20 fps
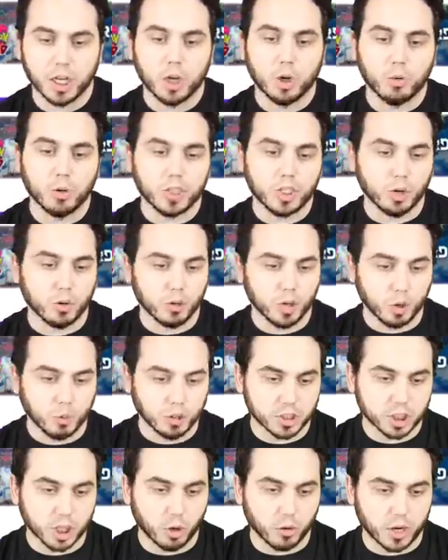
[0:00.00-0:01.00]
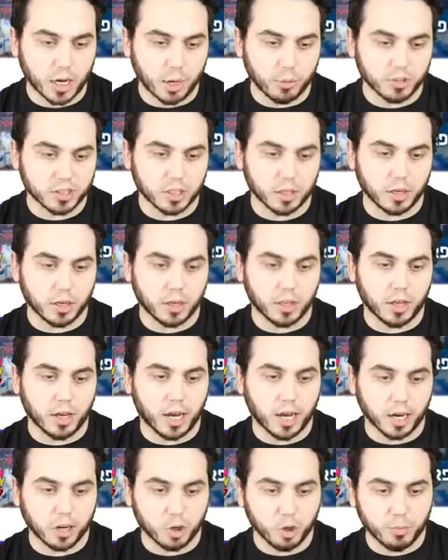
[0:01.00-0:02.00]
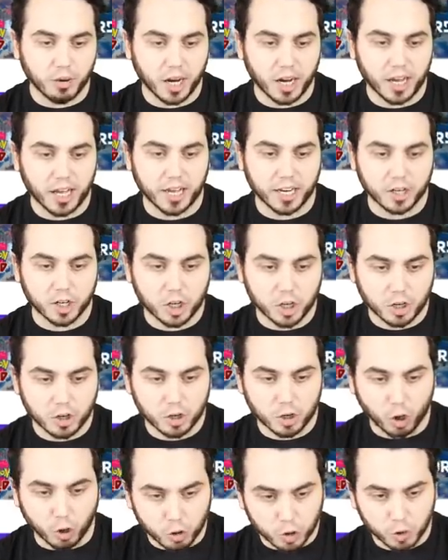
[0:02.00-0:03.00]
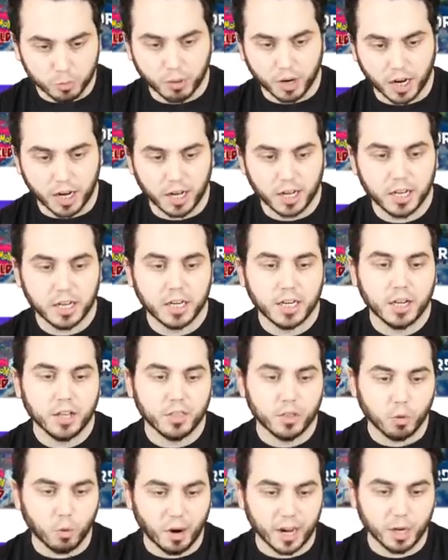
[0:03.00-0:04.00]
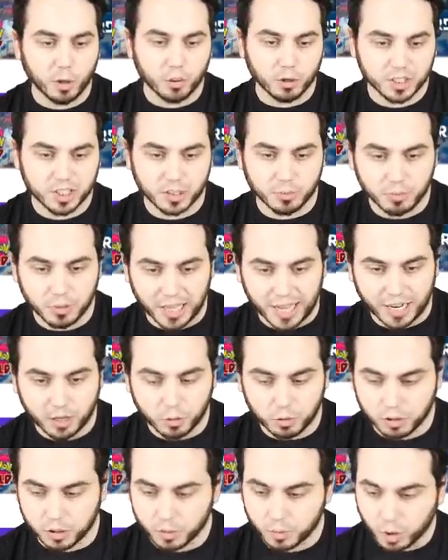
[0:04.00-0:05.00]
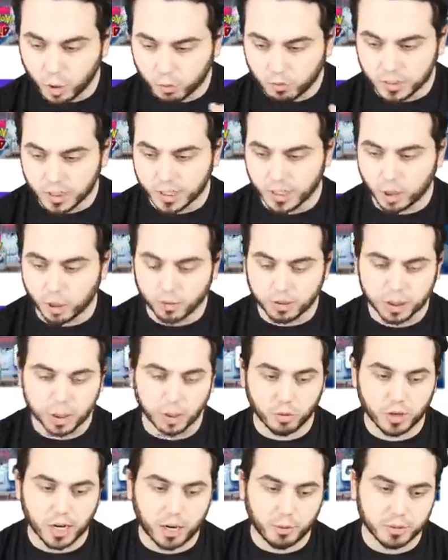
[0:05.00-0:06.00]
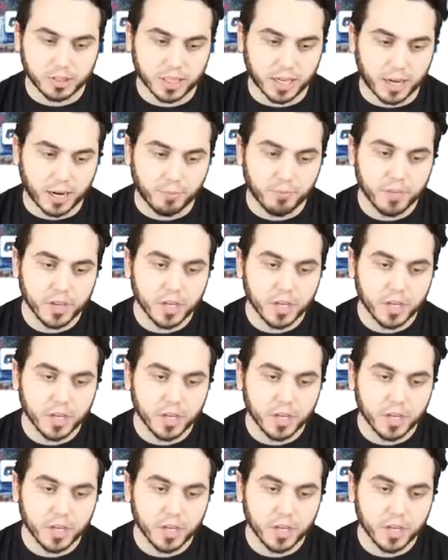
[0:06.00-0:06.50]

We don't know what's going on with the Hakuba and Kokuba the white horse and black horse. We don't really know what's going on with that.